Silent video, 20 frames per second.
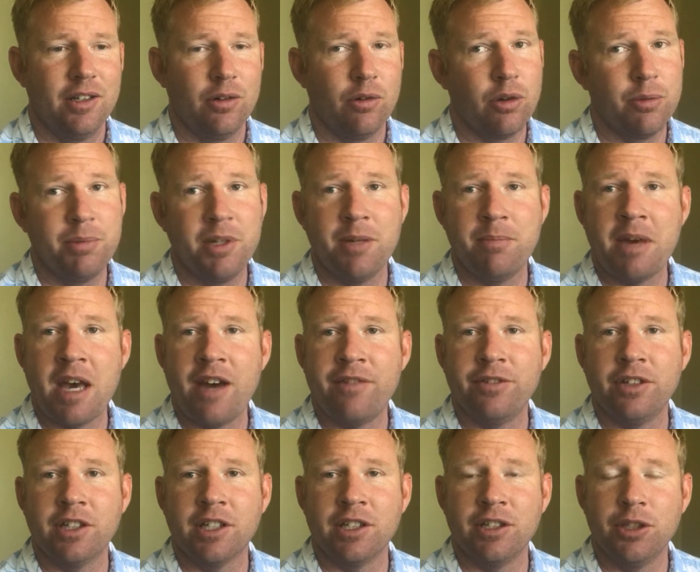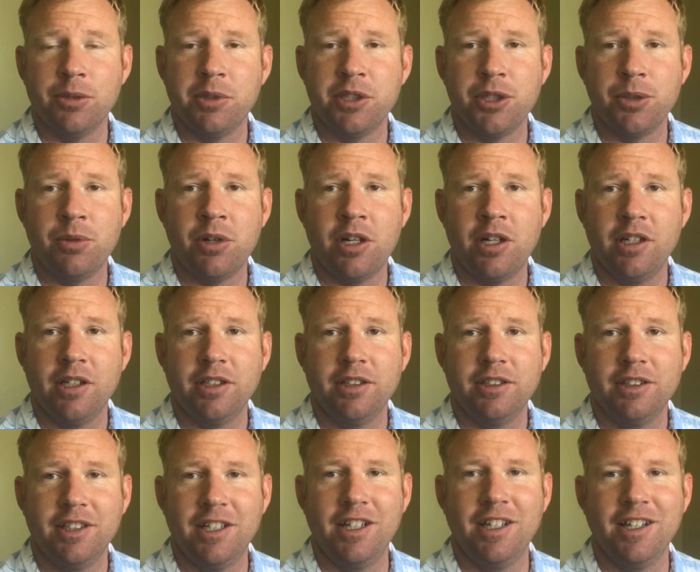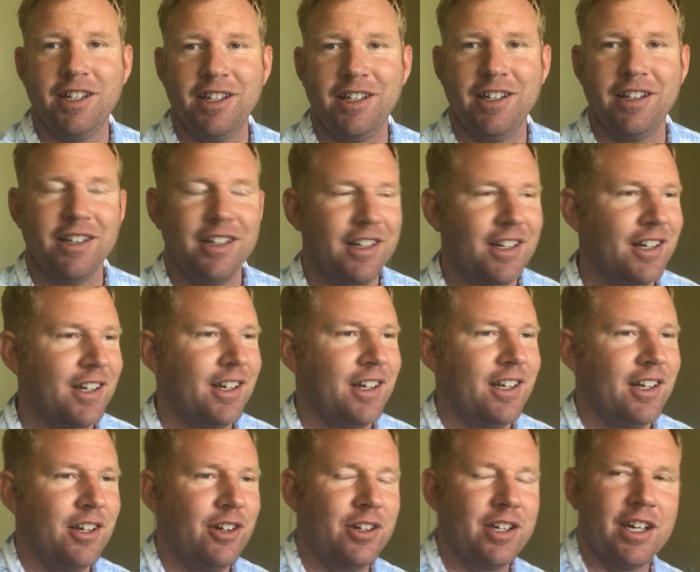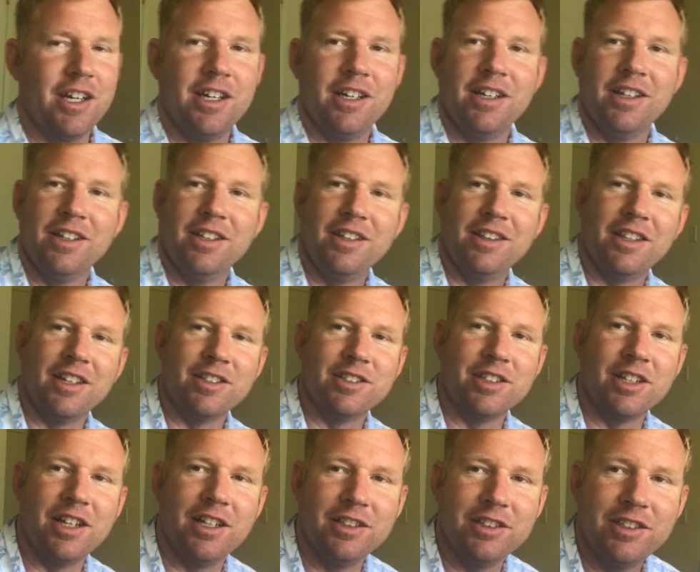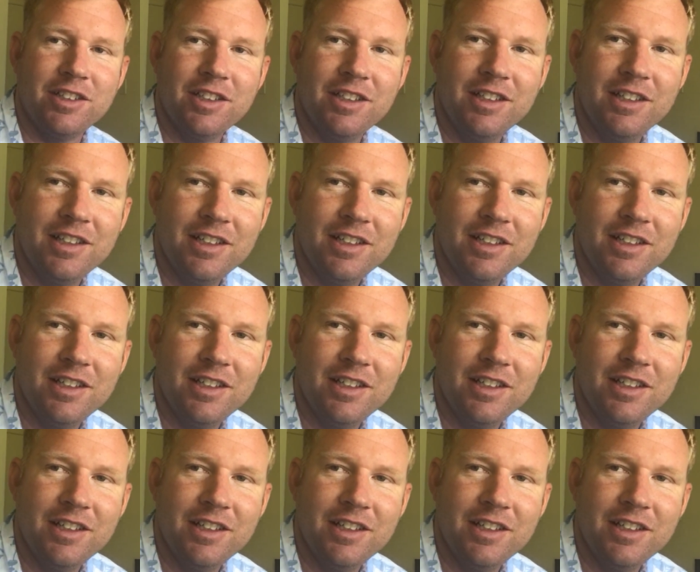Or be a maverick and do what you want. Okay, thanks guys.